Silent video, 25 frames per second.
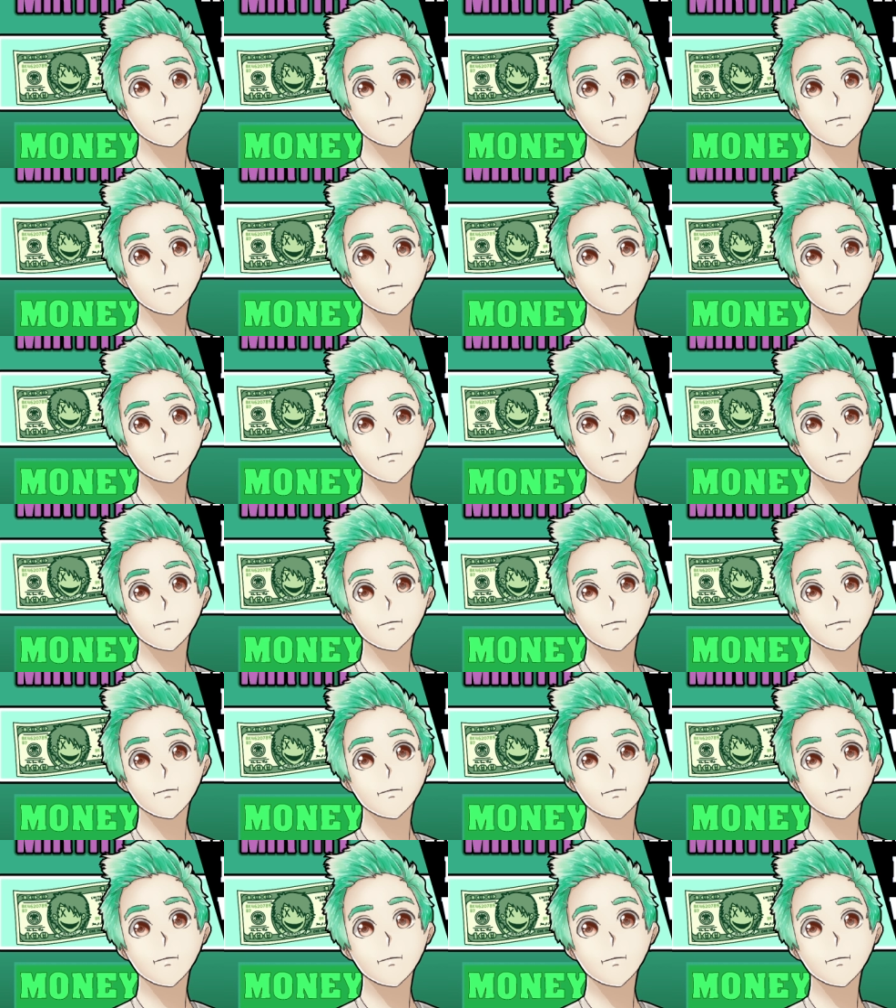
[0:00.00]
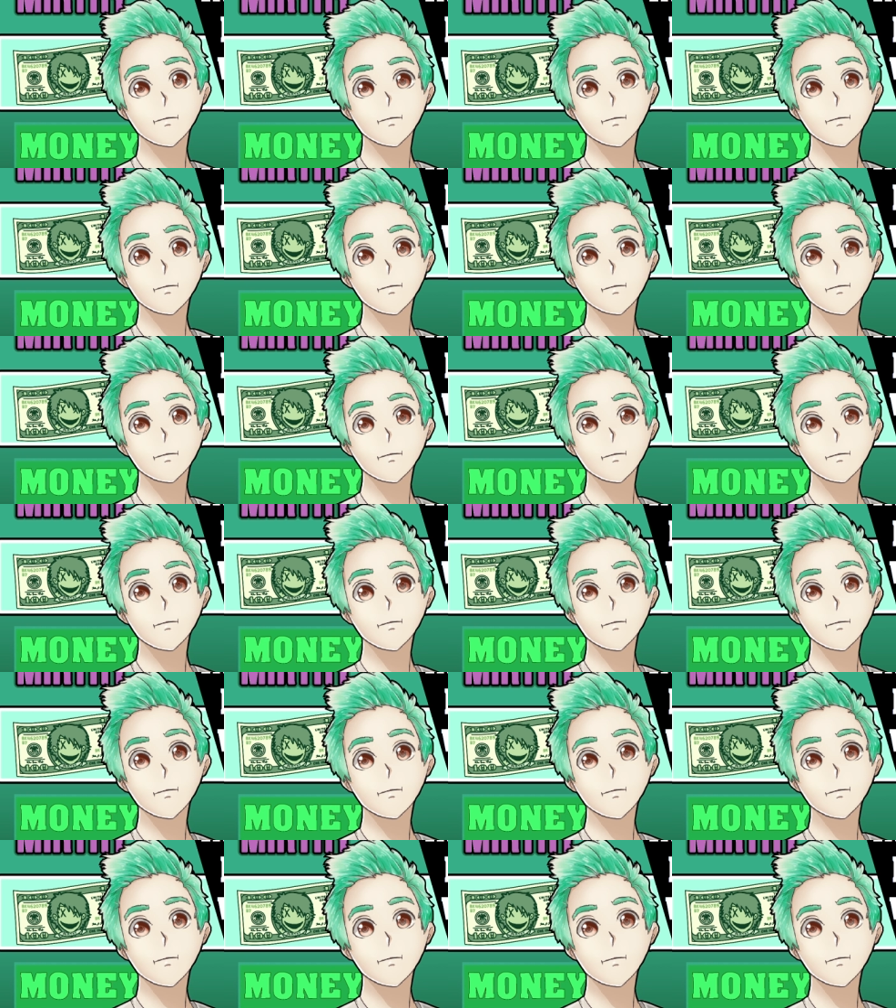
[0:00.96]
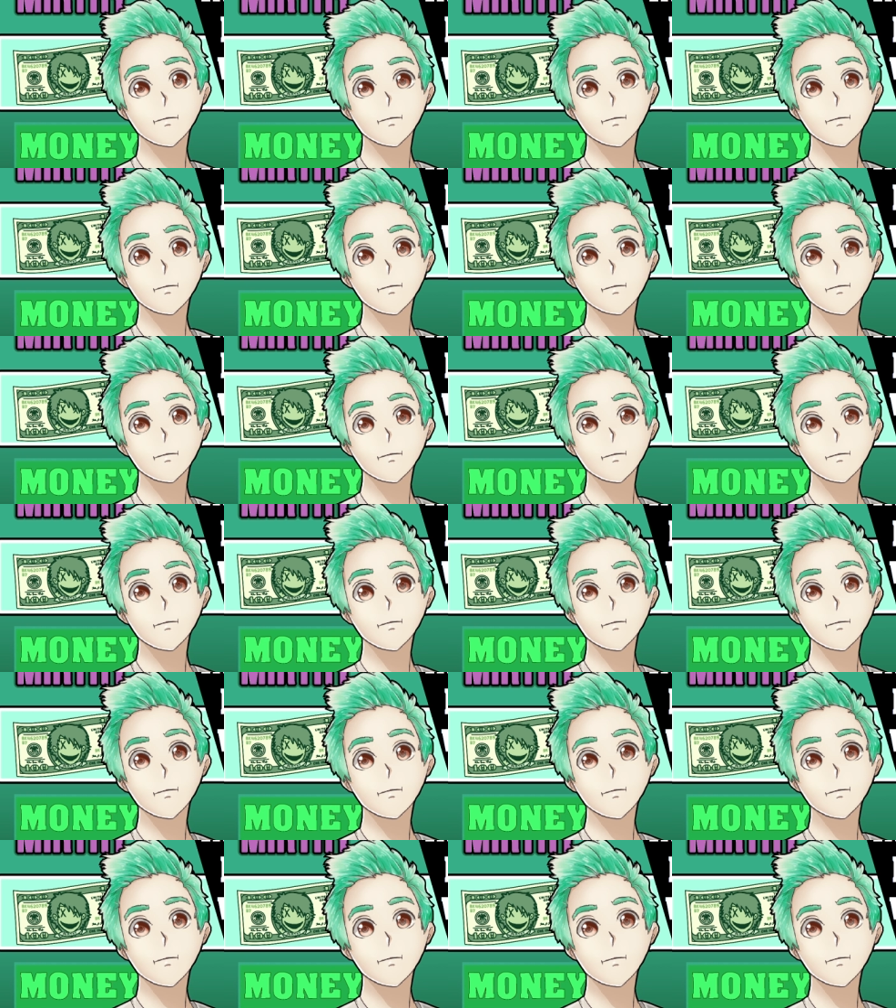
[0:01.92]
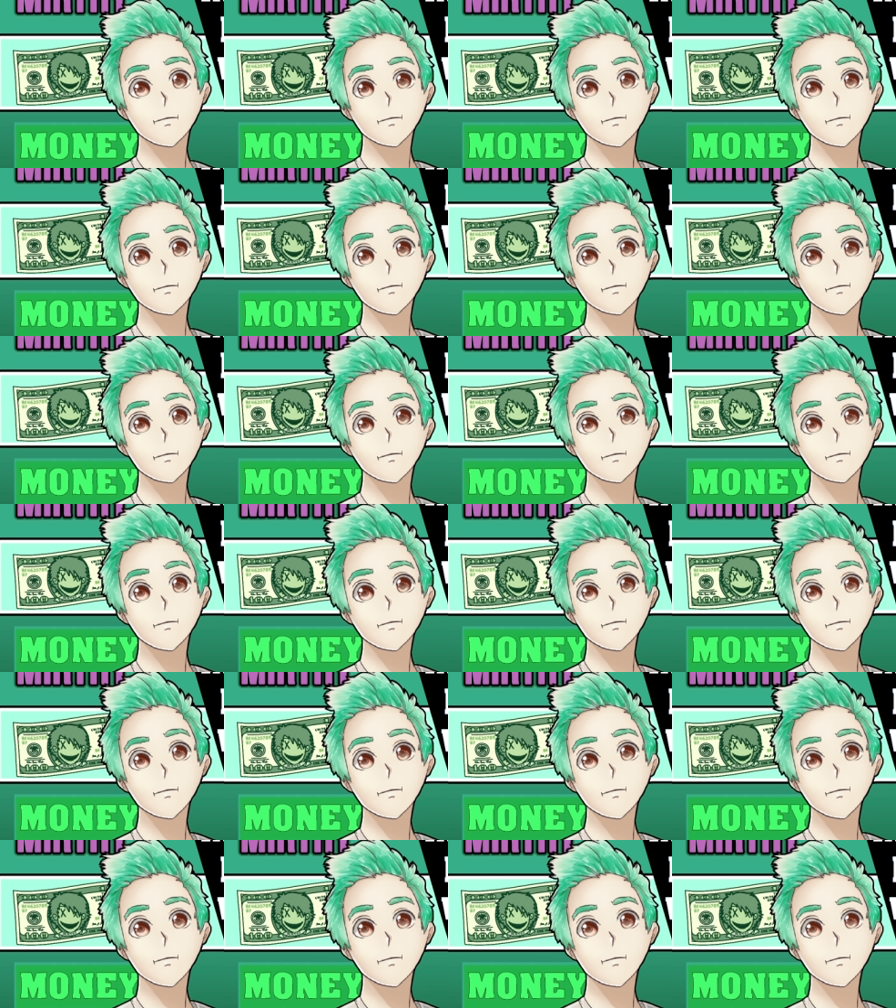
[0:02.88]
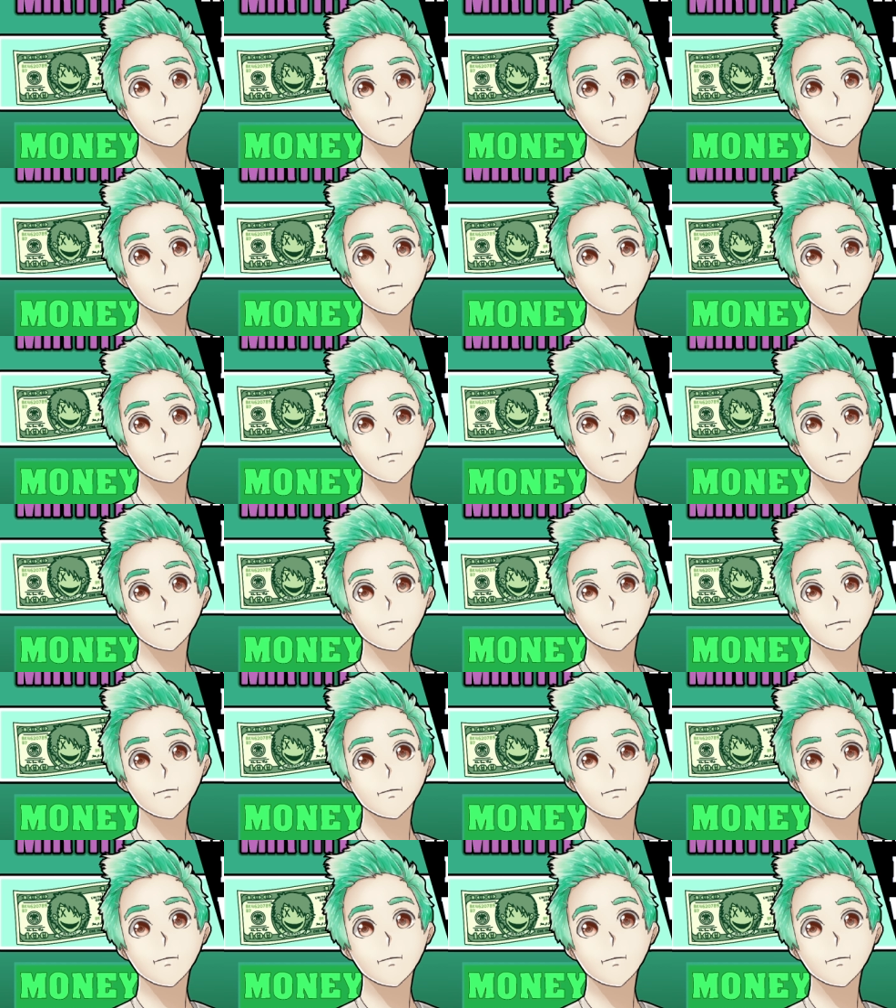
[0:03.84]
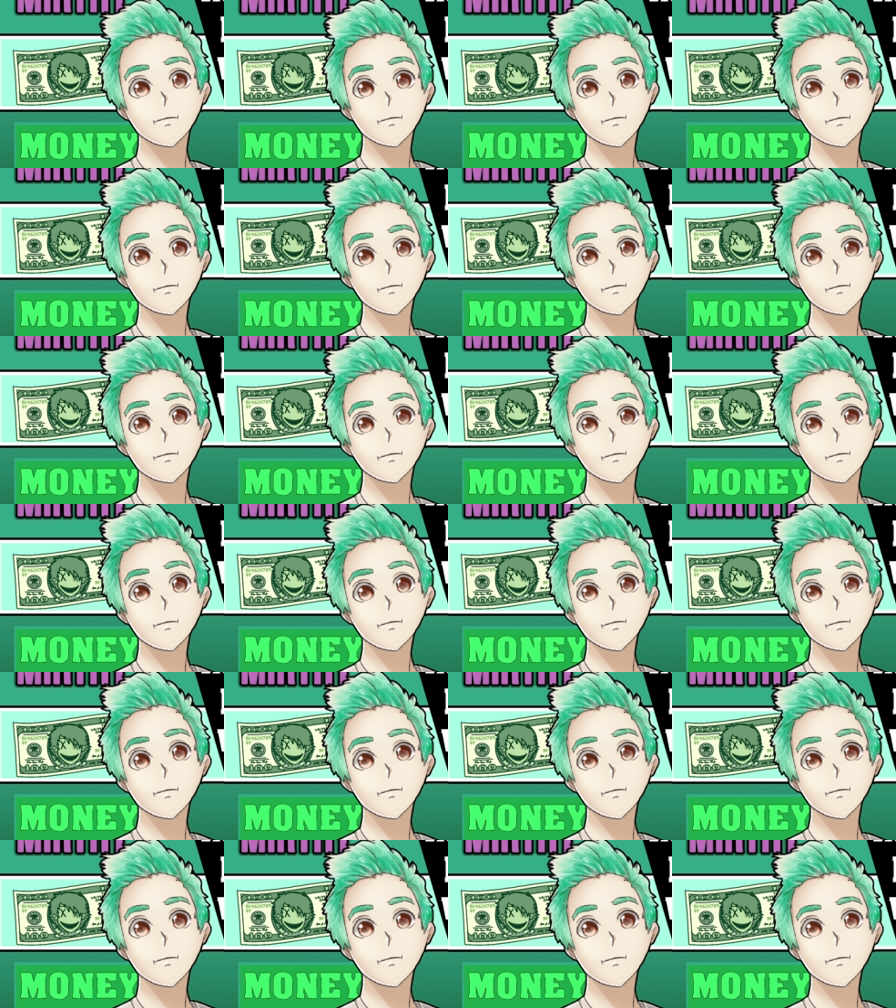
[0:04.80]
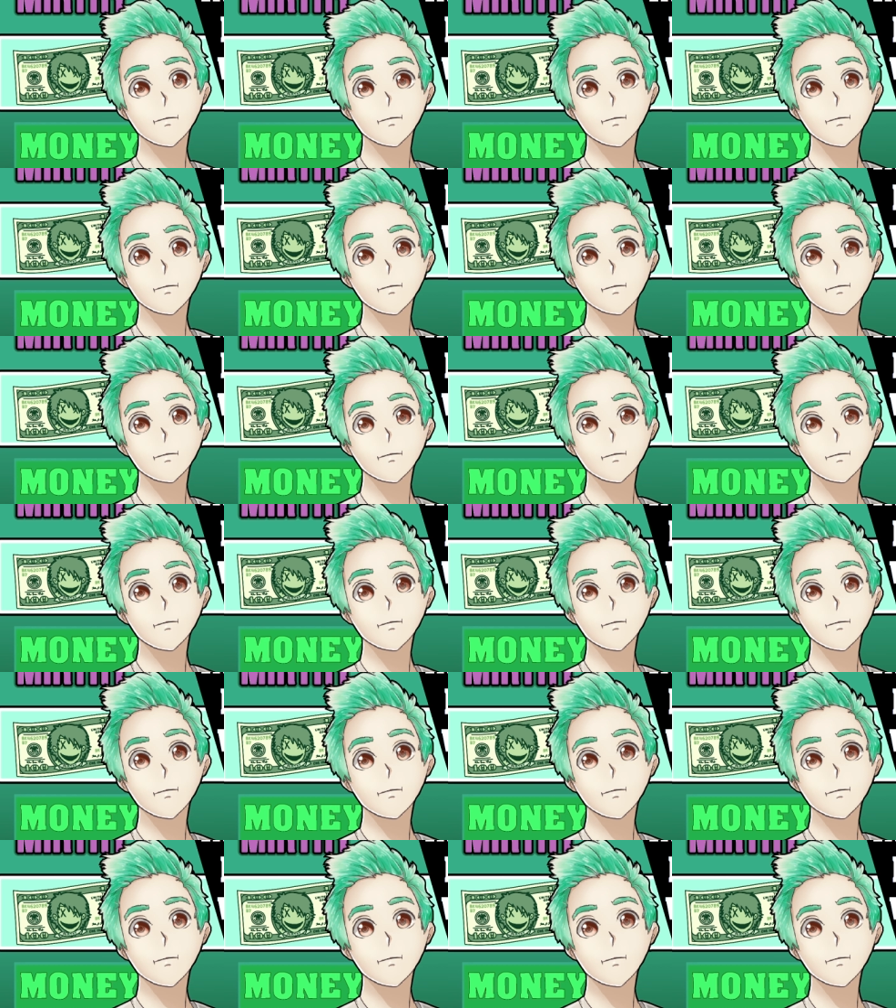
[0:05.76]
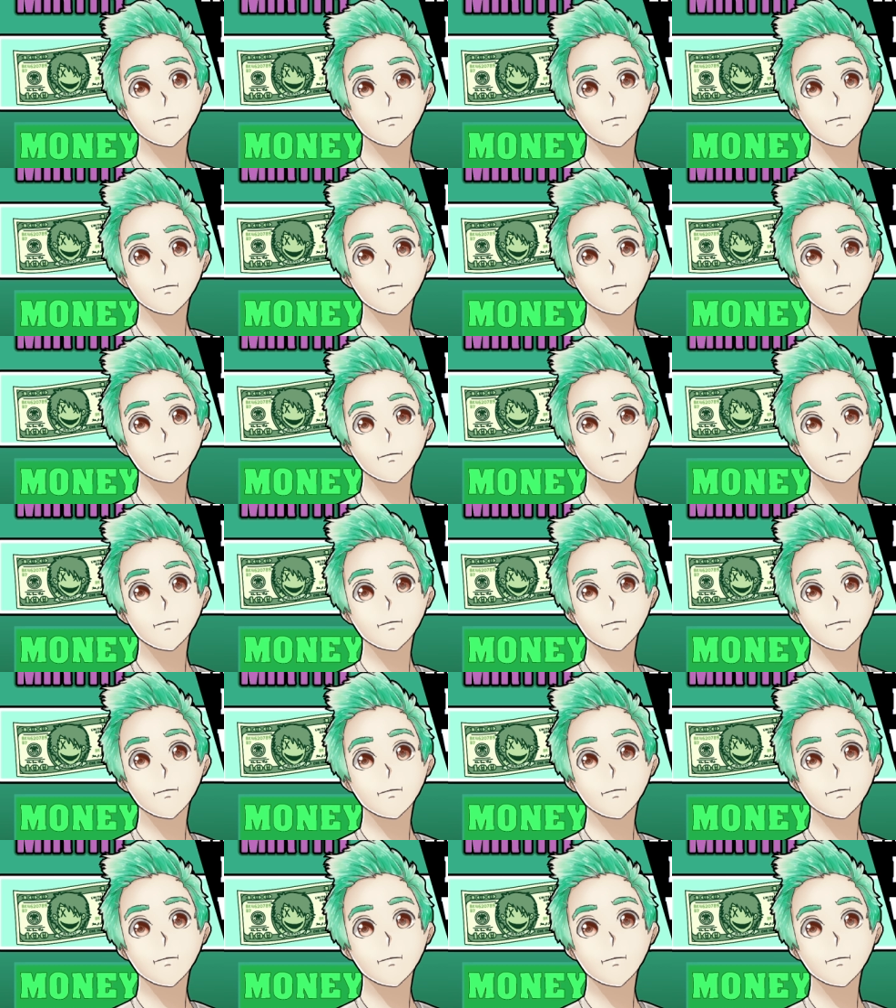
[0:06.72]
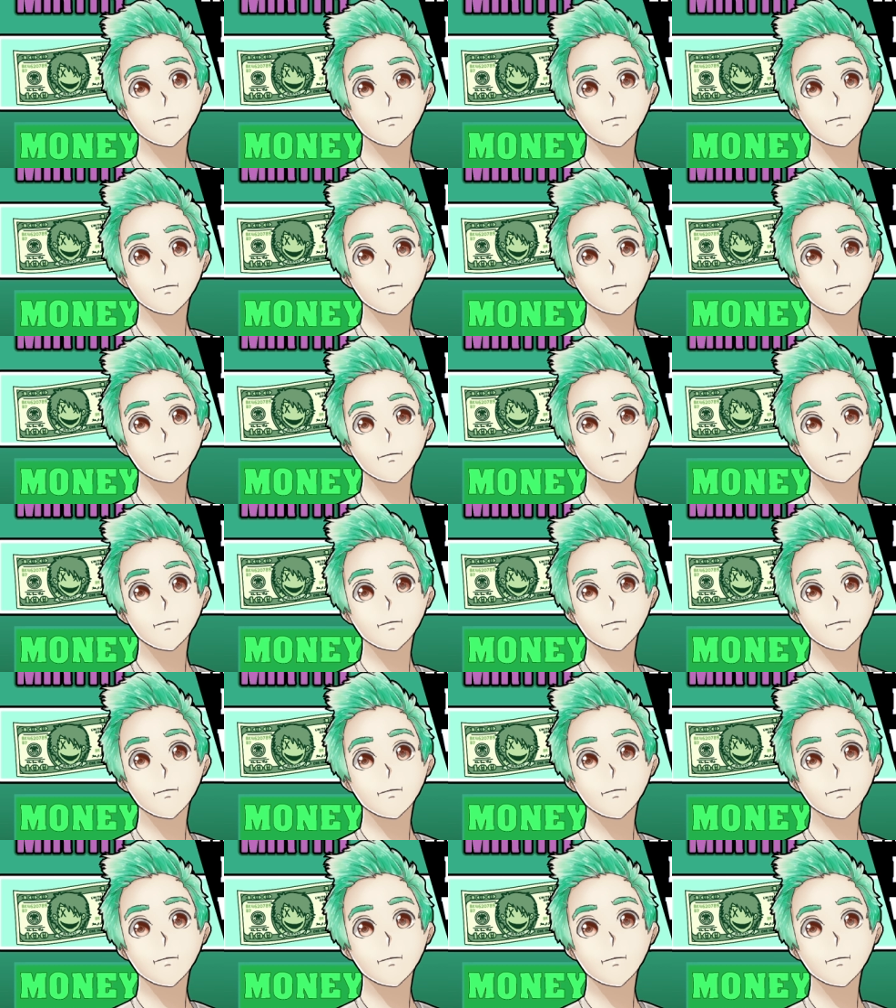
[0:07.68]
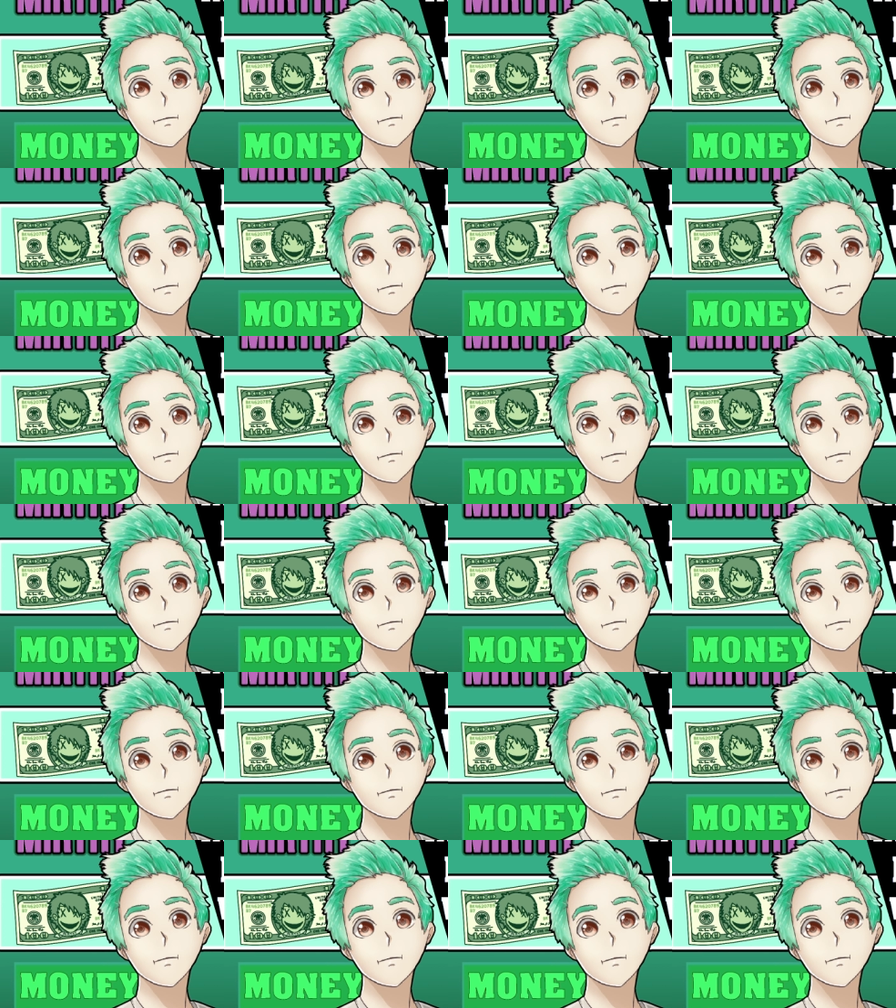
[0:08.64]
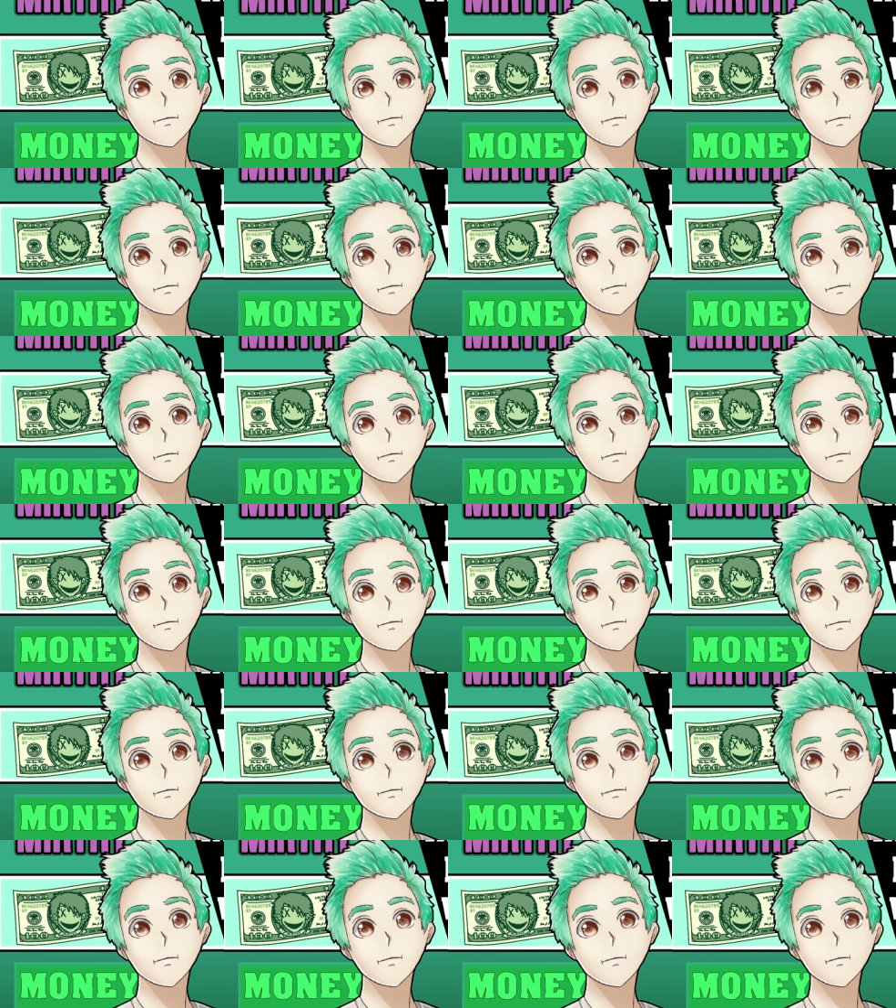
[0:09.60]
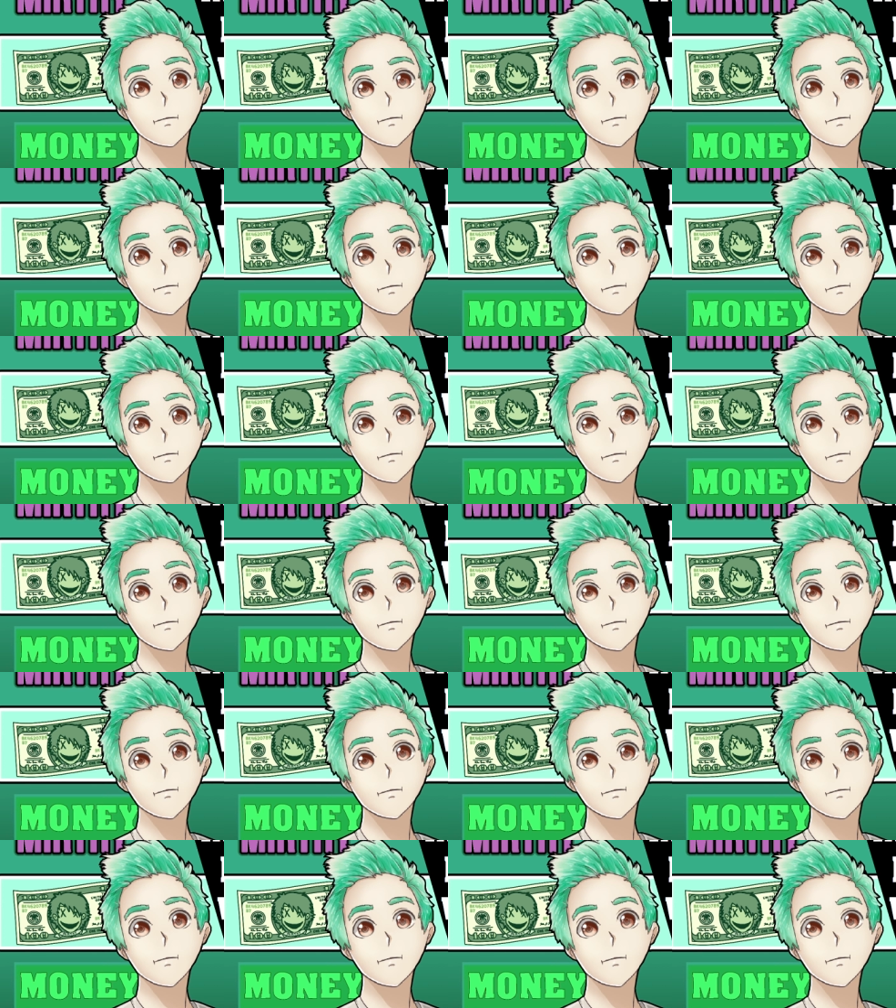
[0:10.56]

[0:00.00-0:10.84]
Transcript: uh, then you're free, you know, and you have a low in, uh, low down payment conventional loan. Uh, a few extra tips that we're going to go through is